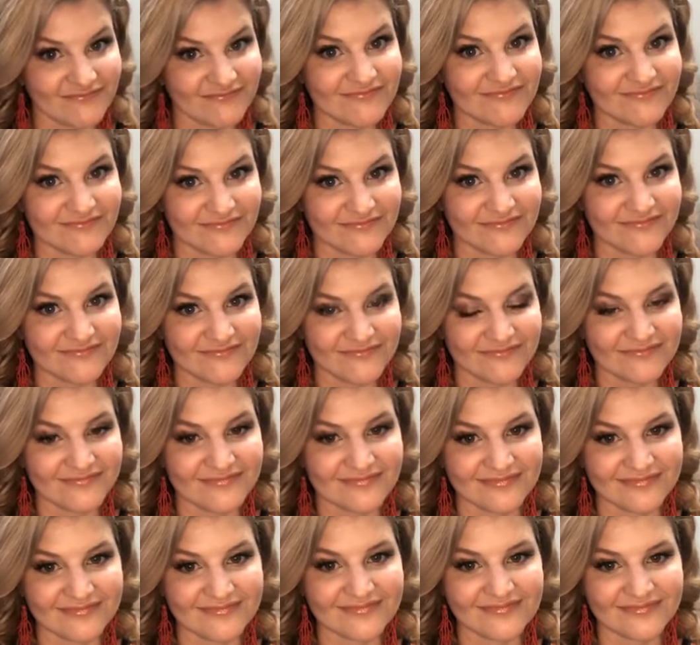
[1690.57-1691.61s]

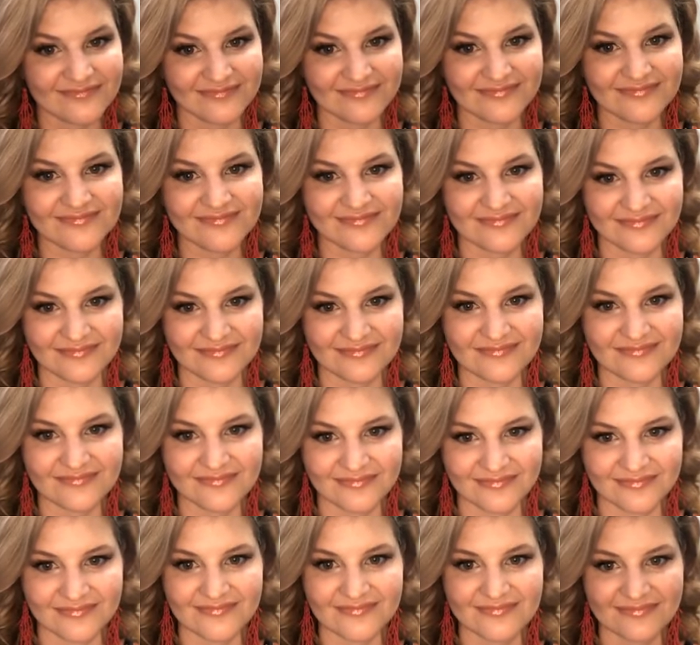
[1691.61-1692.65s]

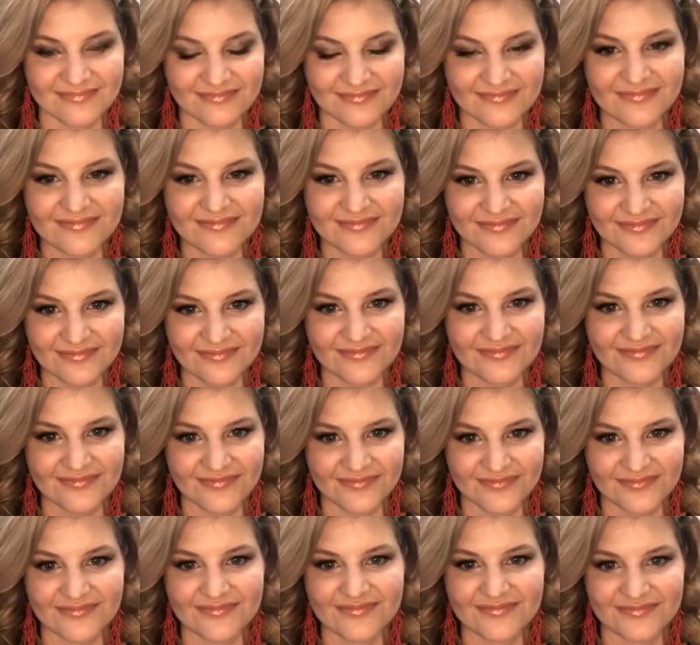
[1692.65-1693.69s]

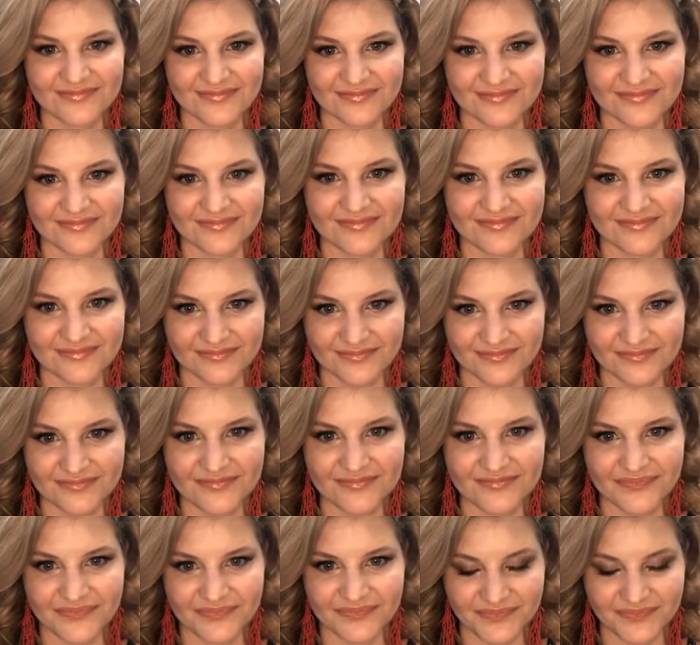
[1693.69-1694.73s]

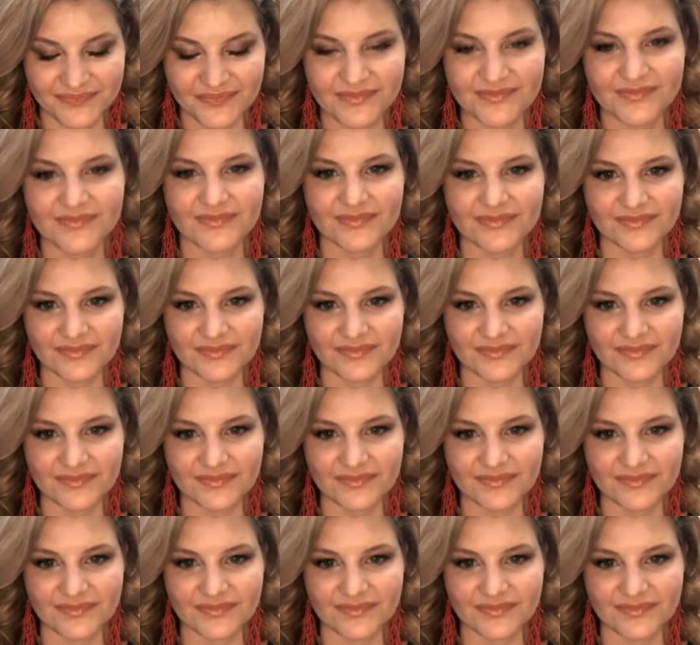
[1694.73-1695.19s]
This person isn't speaking.